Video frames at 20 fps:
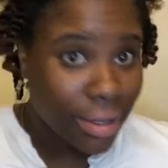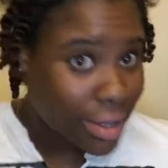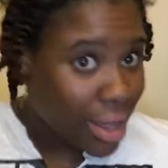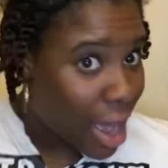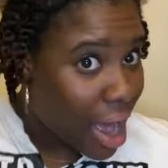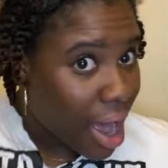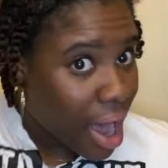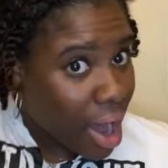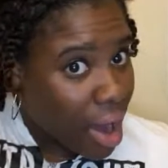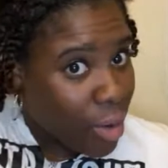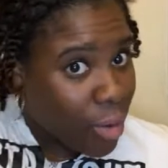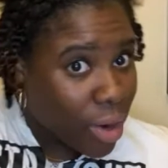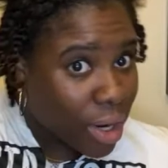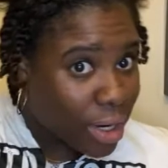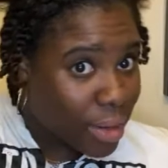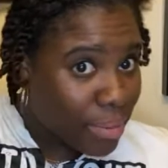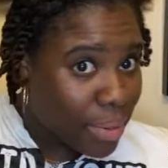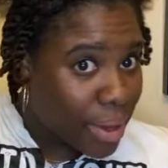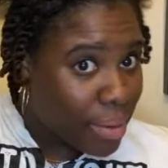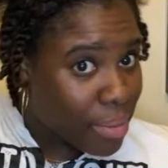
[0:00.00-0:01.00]
I don't want
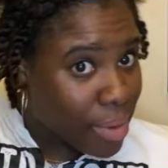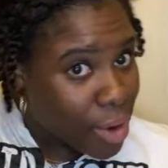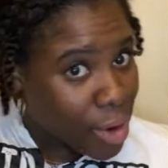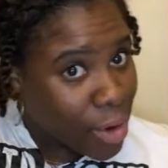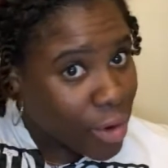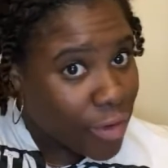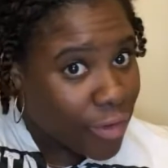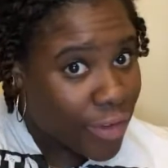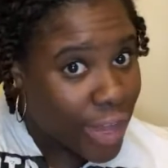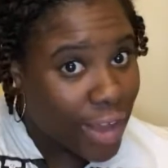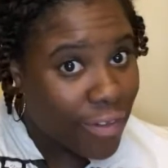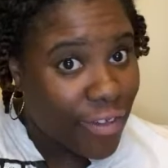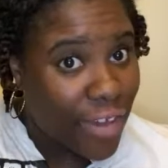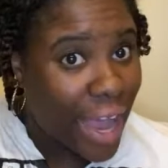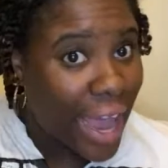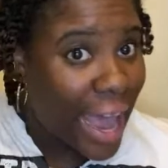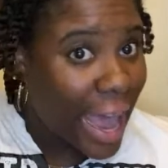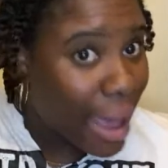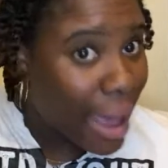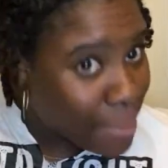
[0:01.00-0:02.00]
to be moved. If it
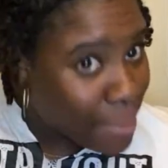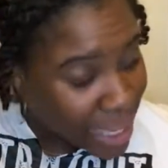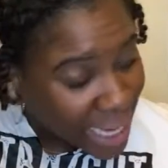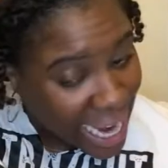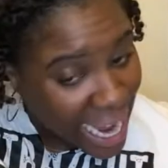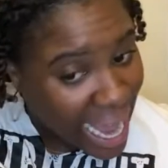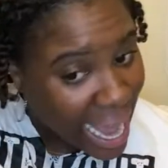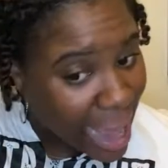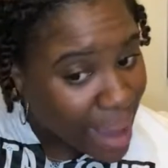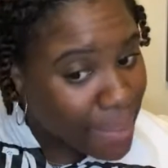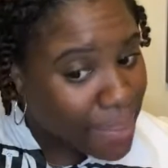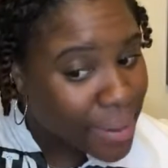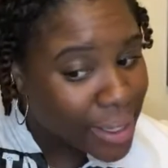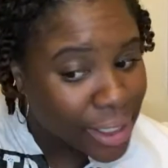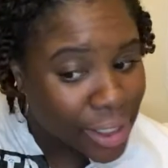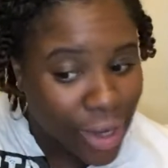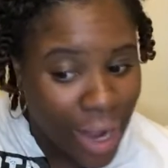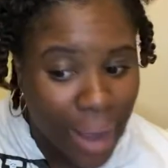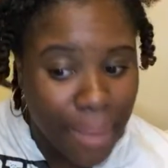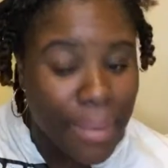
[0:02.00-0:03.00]
happened, it happened.
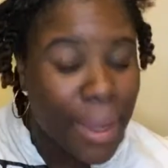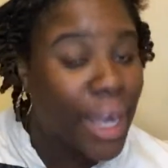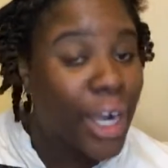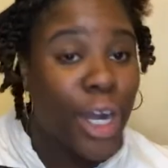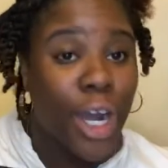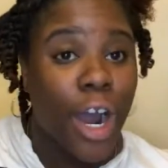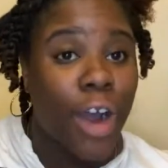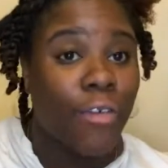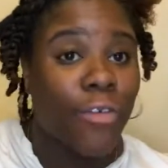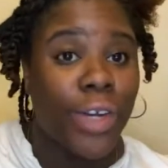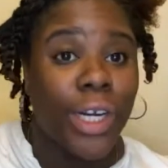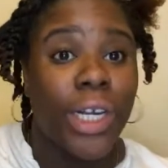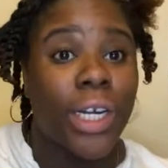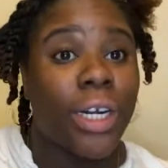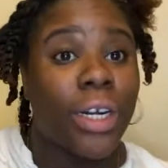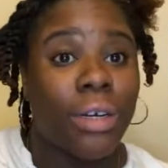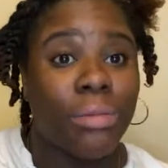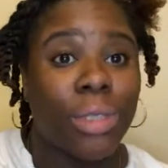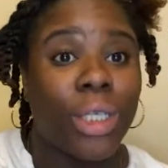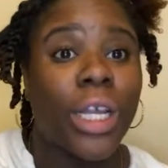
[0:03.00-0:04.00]
So I've been covering it
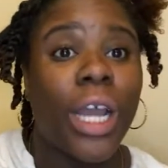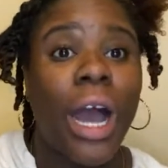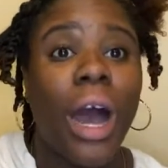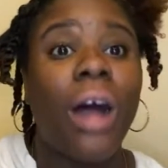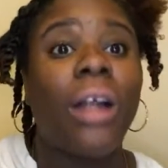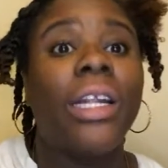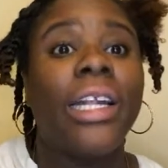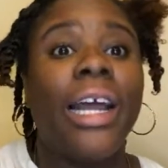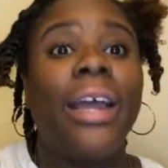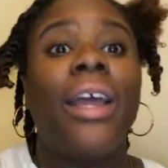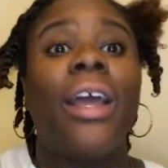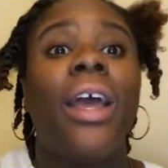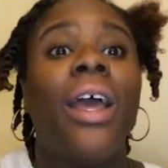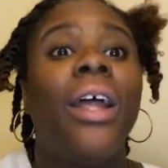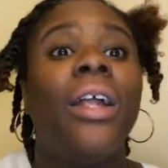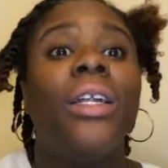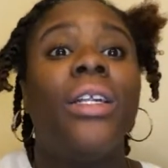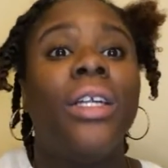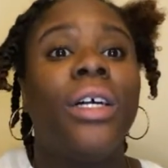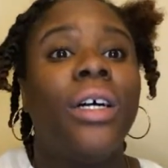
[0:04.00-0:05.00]
up. So y'all let,
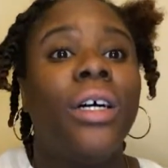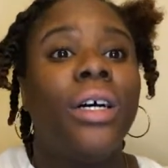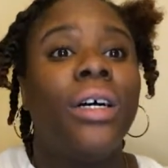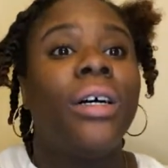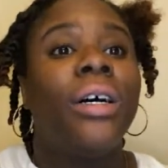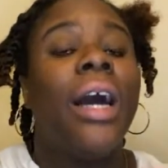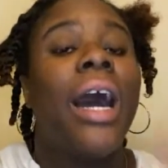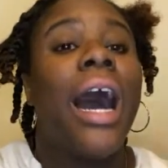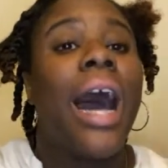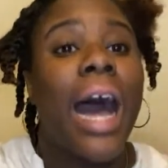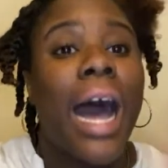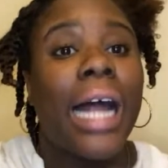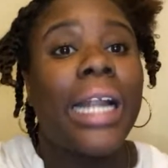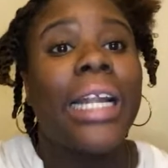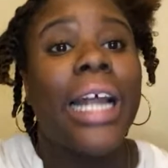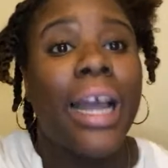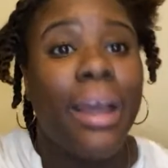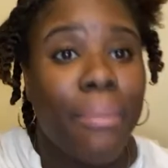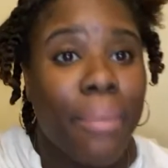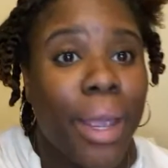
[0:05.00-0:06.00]
look, holler
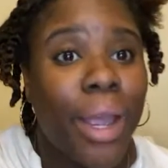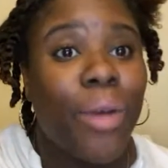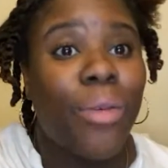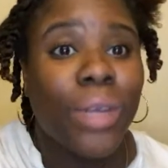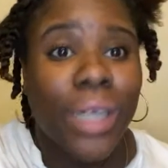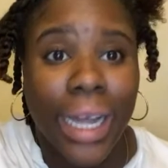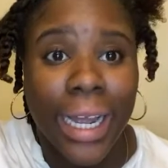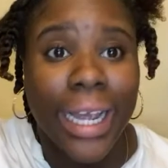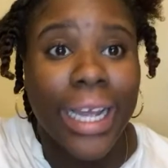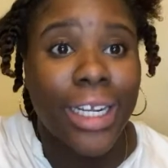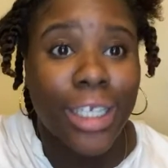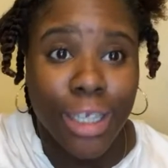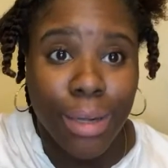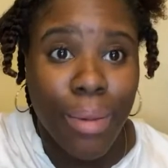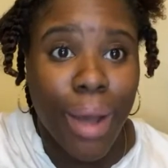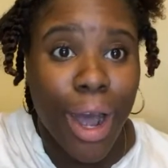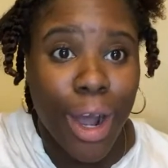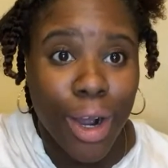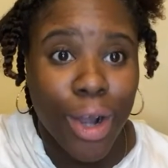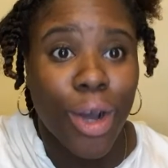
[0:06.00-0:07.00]
at me when I get to
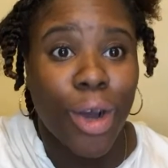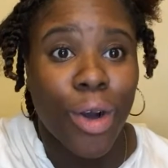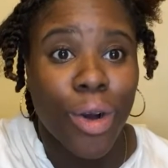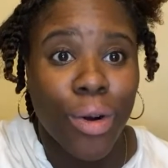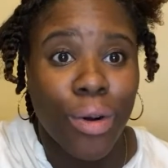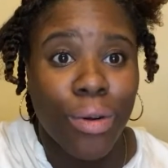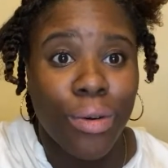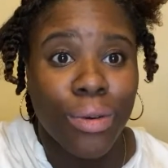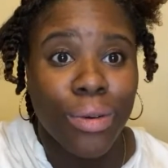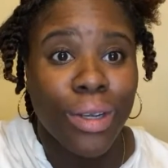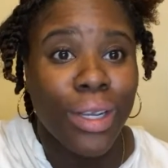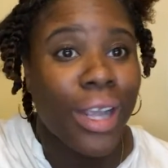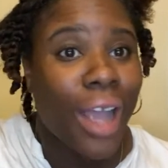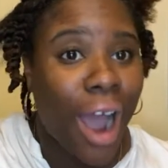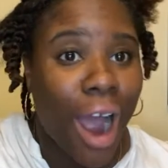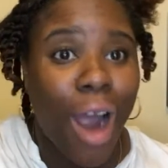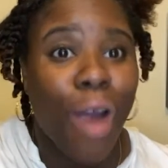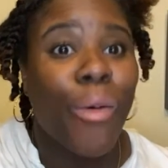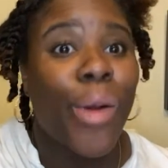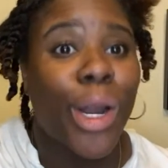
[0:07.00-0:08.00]
my goal.
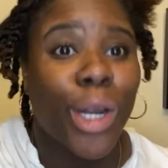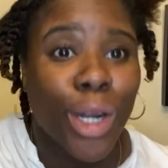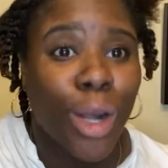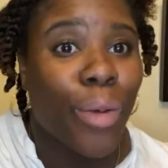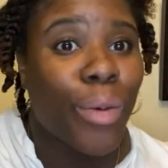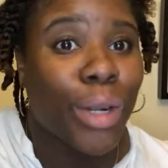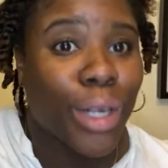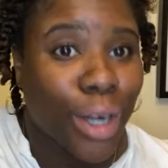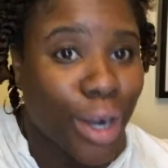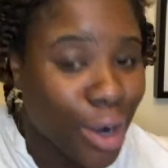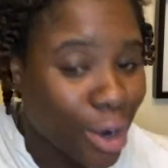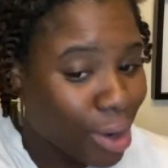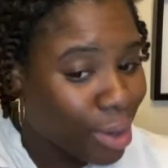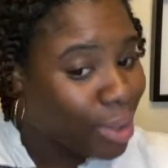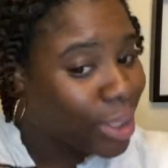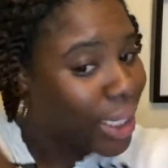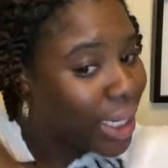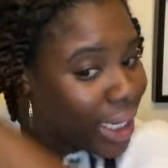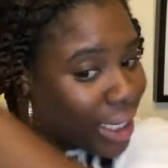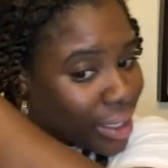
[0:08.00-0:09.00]
Y'all already know what the
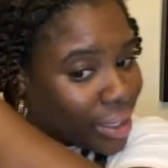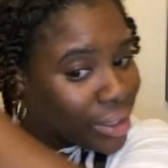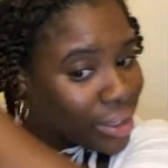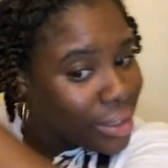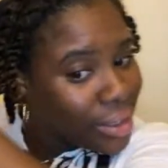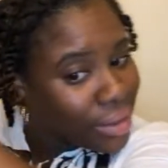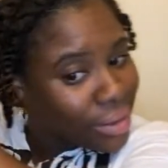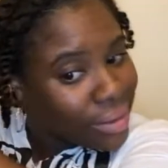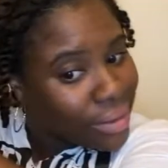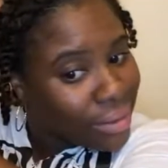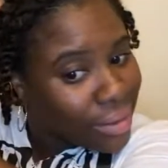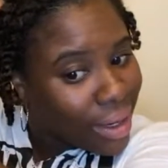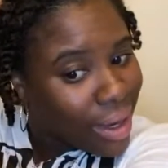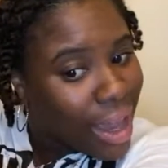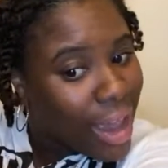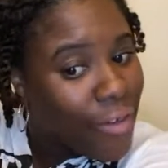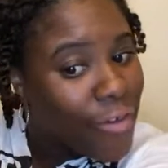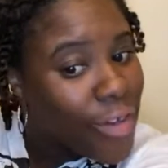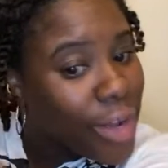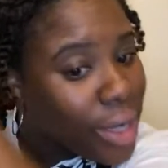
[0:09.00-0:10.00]
goal is.
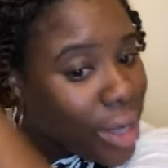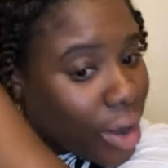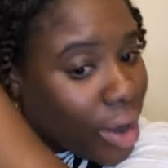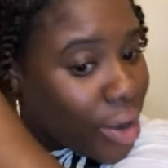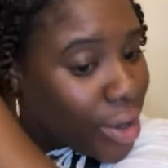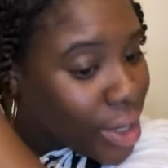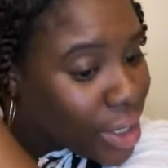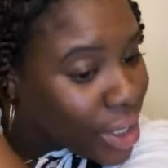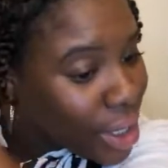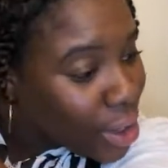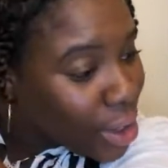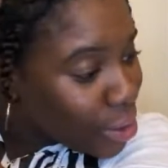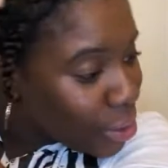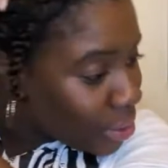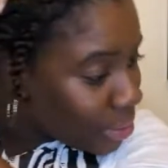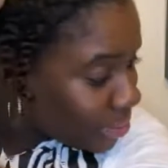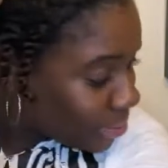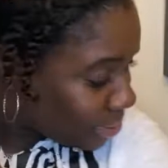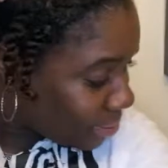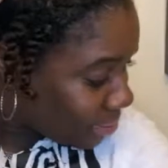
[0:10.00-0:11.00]
If you know, you know.
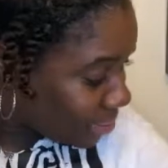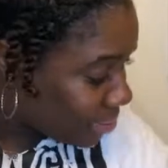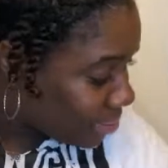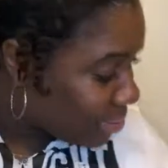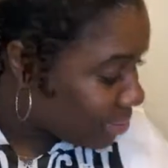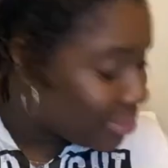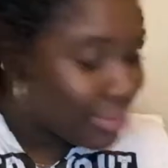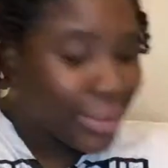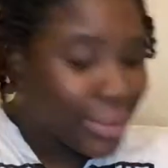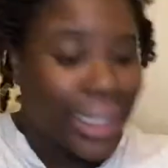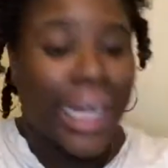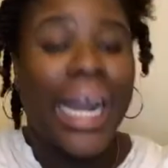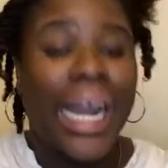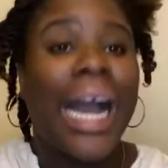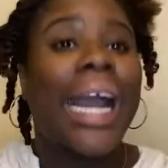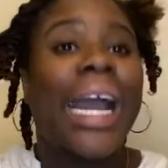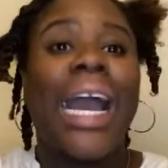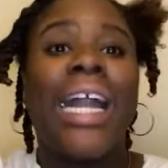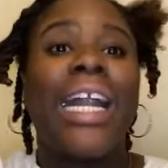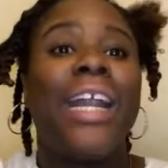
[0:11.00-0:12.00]
Like I
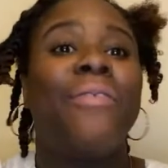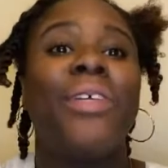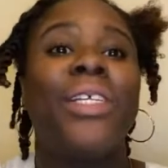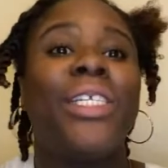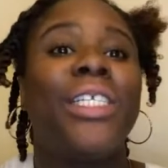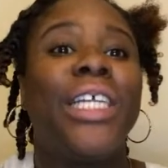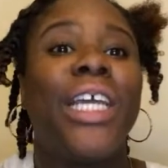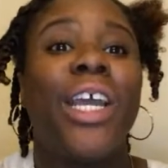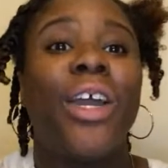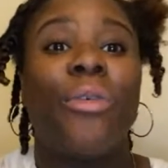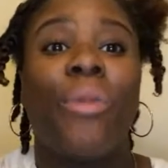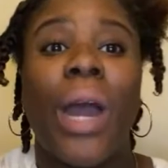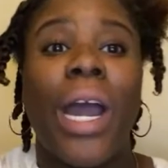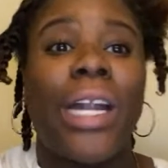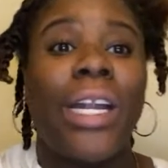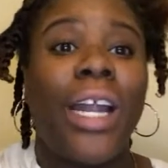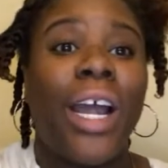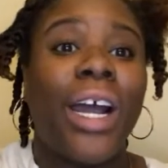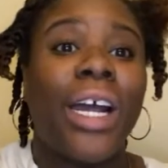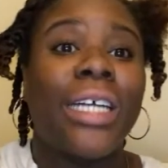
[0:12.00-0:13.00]
can't even see it right
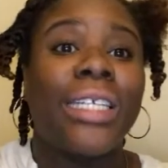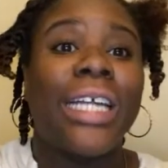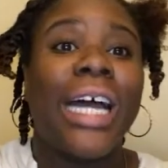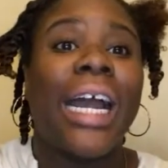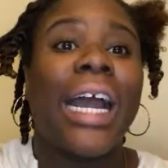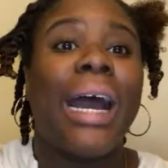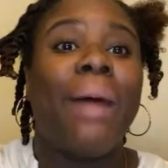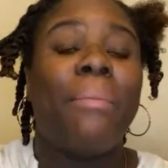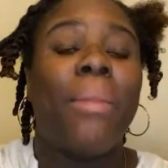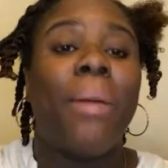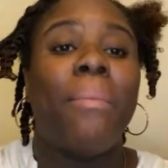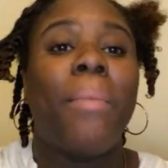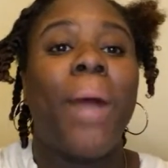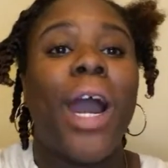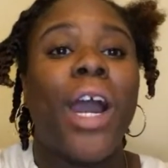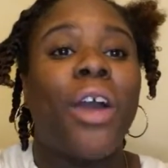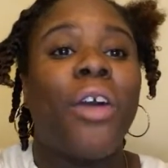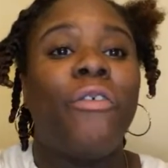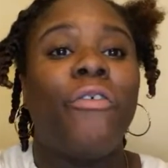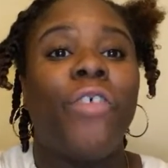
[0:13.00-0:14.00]
now because I got my
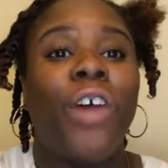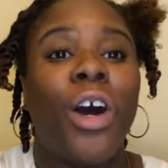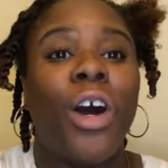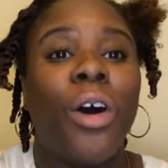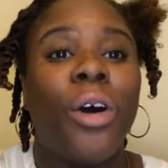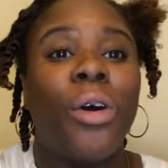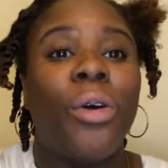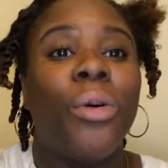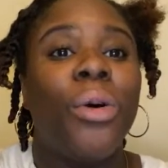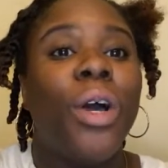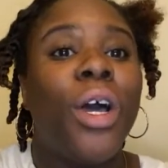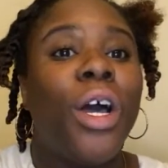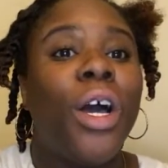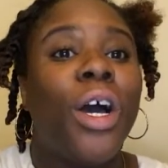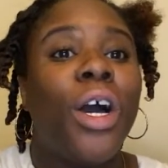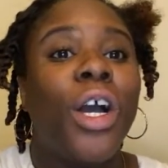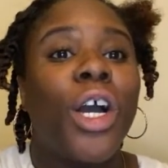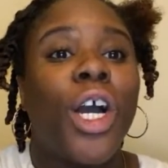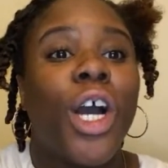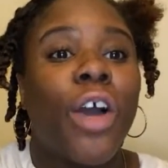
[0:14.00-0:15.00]
microphone
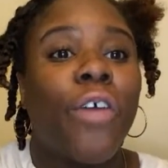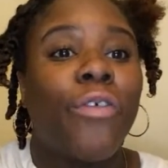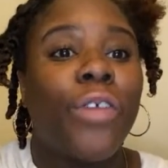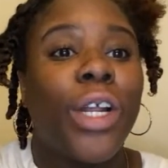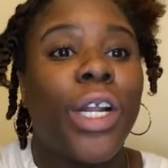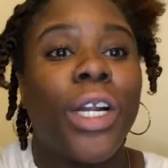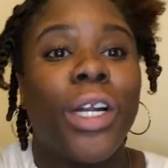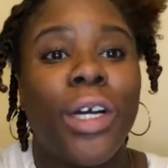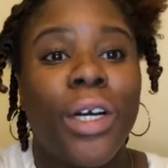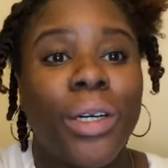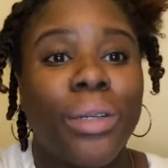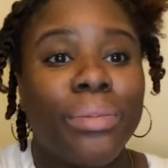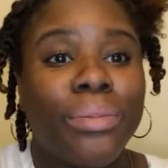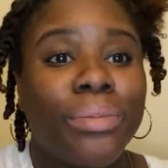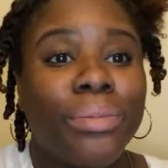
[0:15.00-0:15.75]
covering it up.